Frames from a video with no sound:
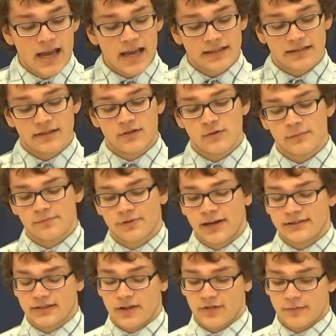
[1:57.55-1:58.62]
Is it to
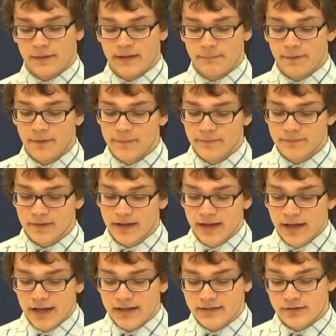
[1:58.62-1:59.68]
impress other people?
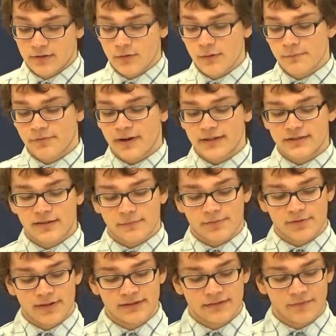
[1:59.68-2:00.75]
Is it to impress the
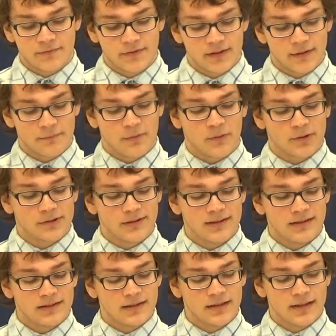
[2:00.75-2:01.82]
priests and feel important?
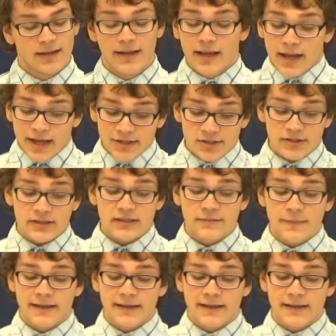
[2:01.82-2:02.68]
Jesus